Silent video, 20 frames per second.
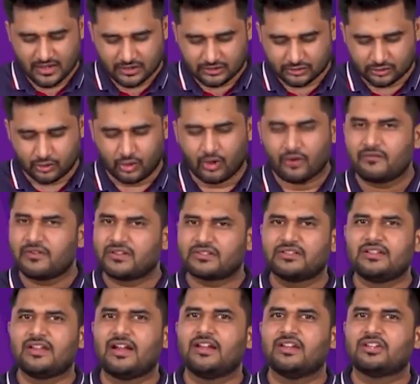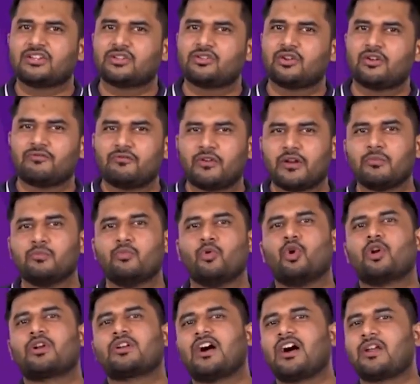So obviously addition of one
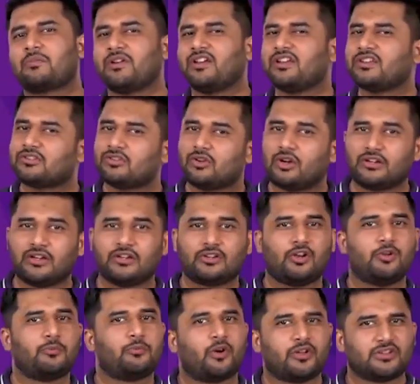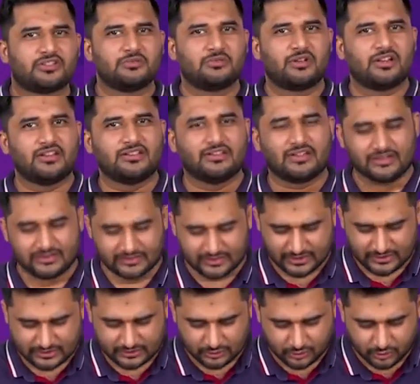more carbon is not at all possible in this
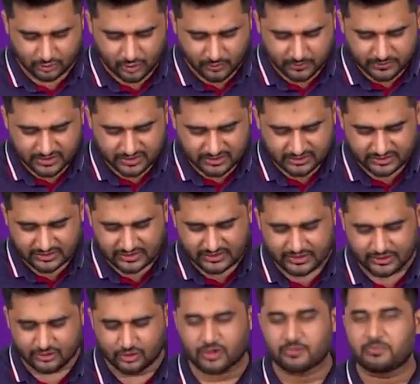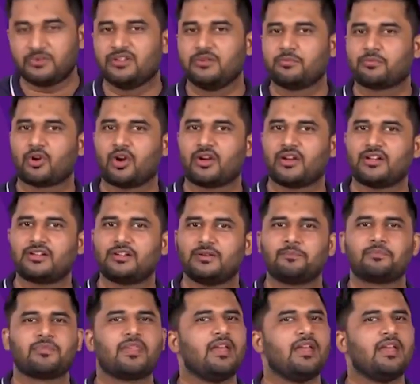case. So option C cannot be the product.